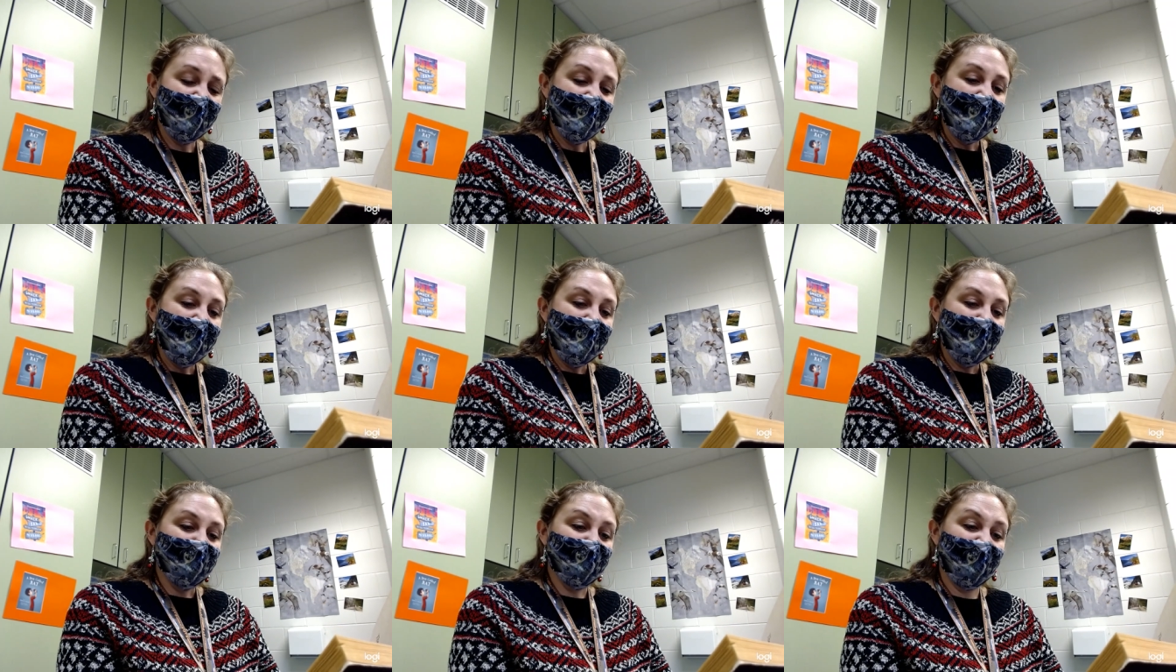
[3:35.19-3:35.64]

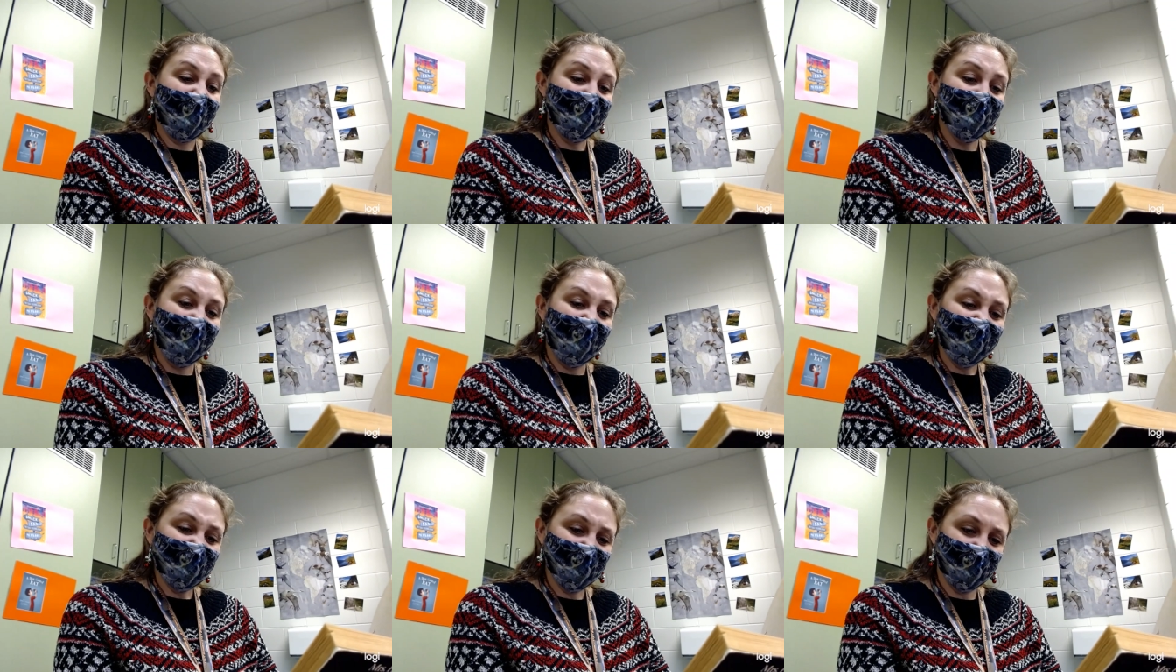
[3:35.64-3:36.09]
My
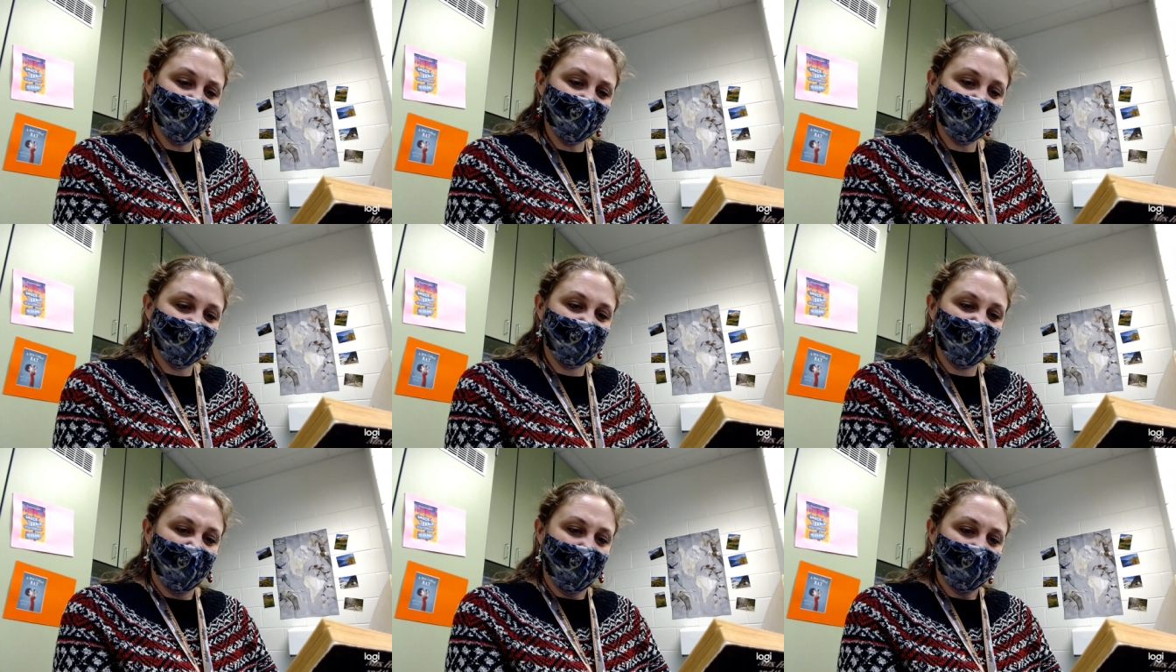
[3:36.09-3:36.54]
muscles
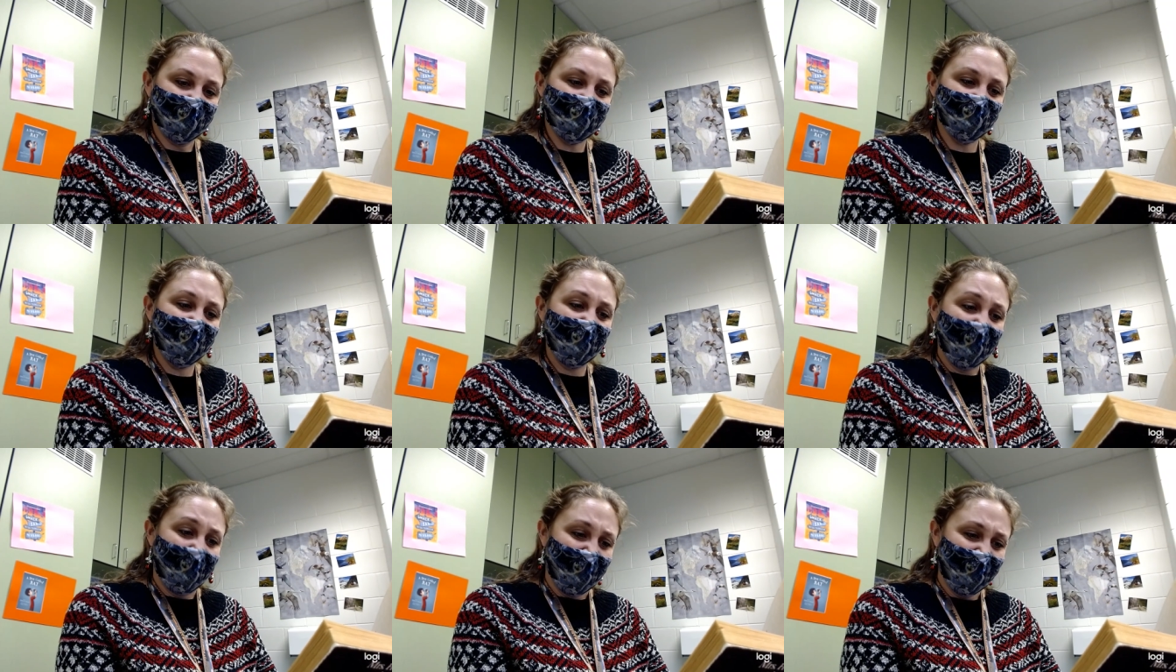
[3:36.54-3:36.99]
cramped, my
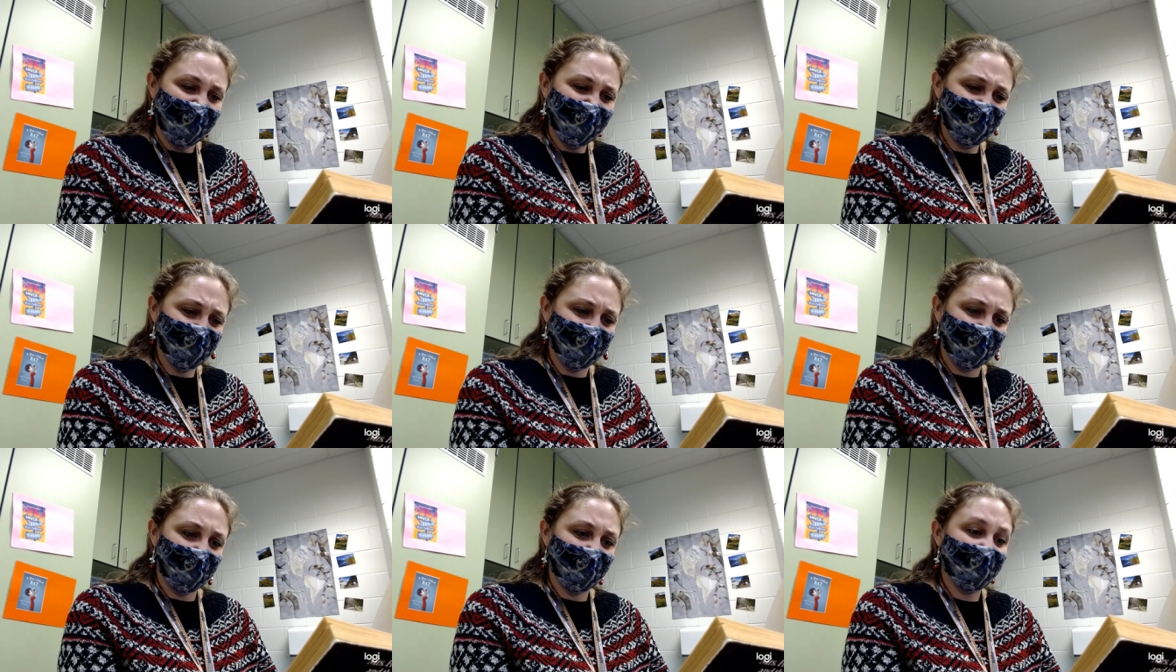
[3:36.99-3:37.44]
eyes
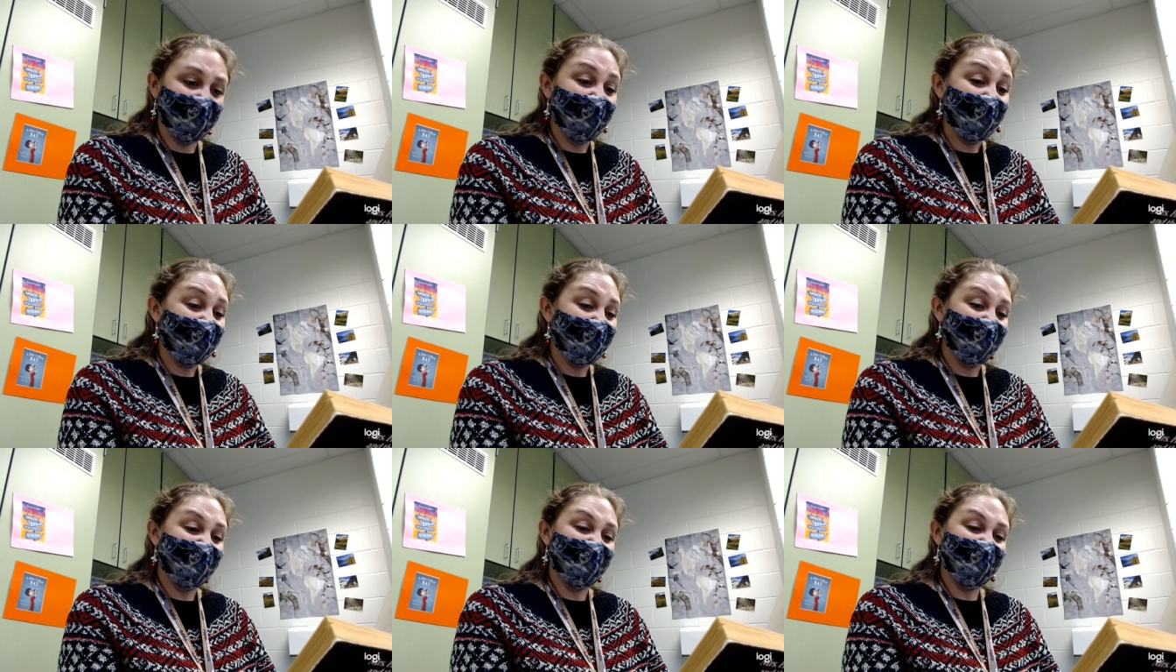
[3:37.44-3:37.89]
blurred, and I
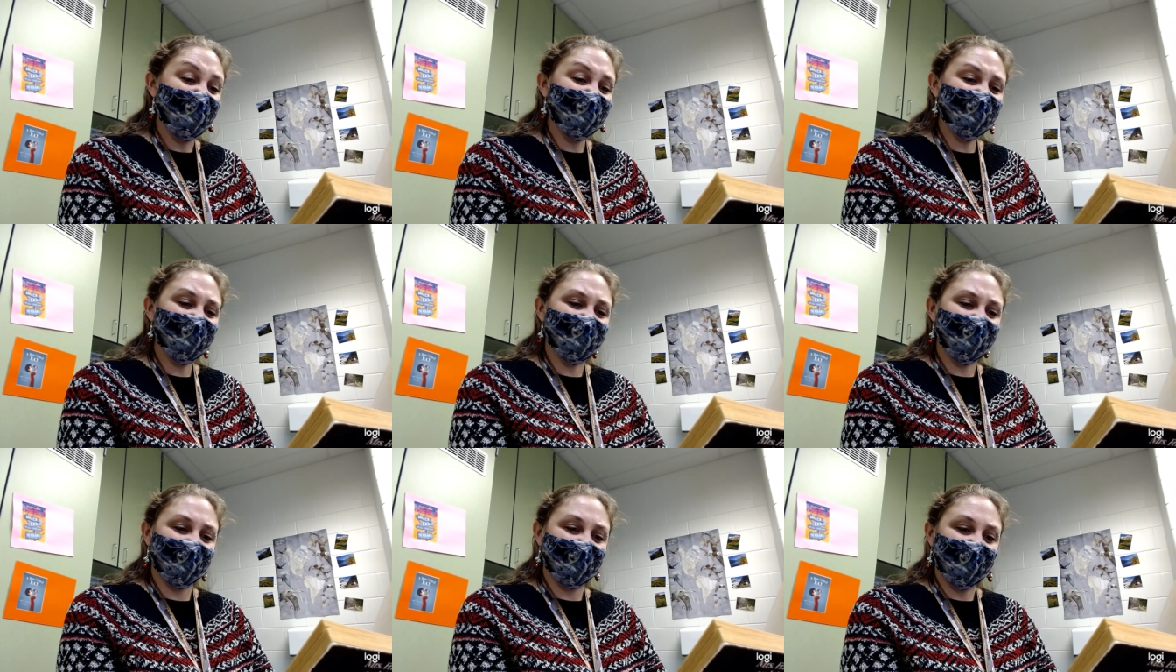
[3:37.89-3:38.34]
got
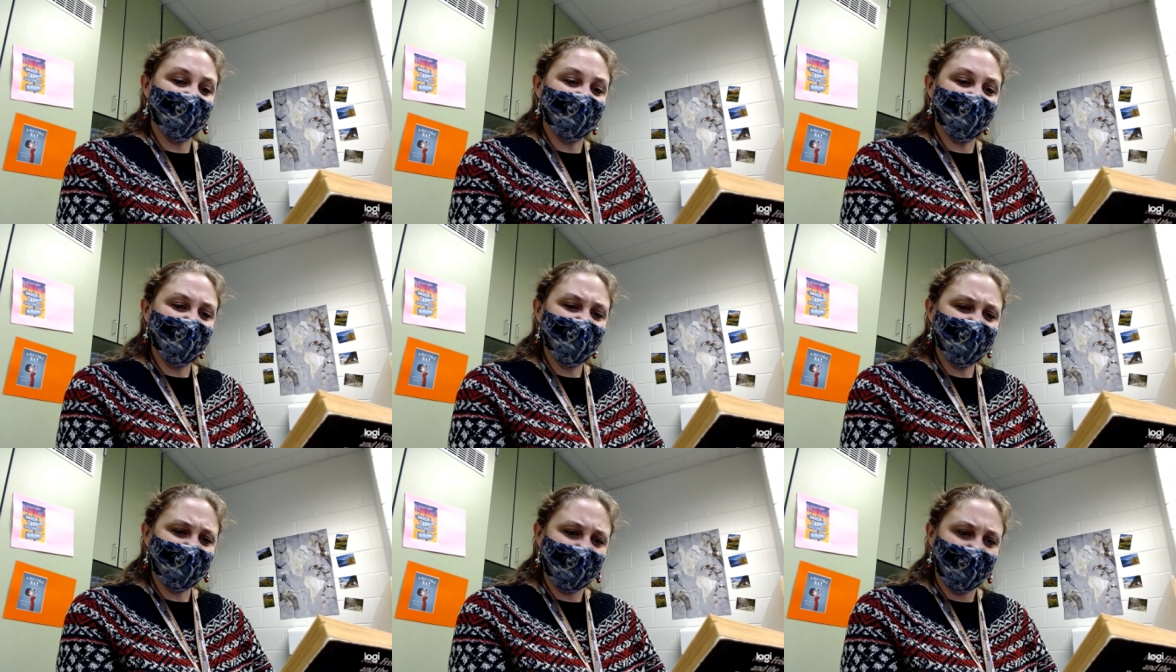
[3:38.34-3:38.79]
instantly
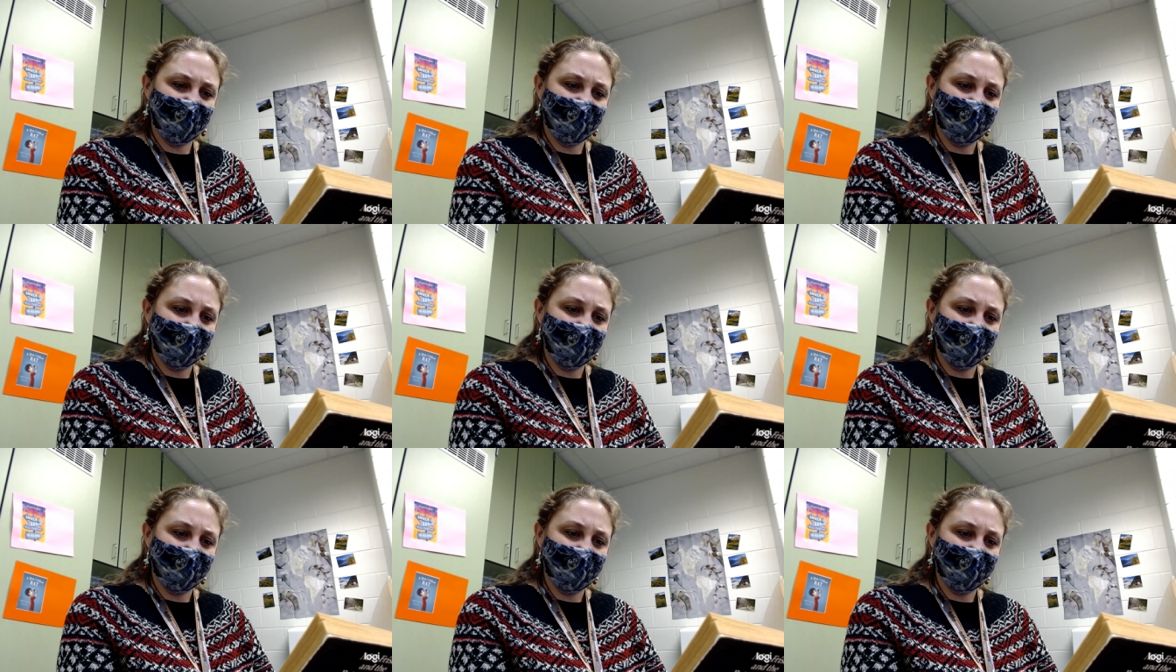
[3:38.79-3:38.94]
dizzy.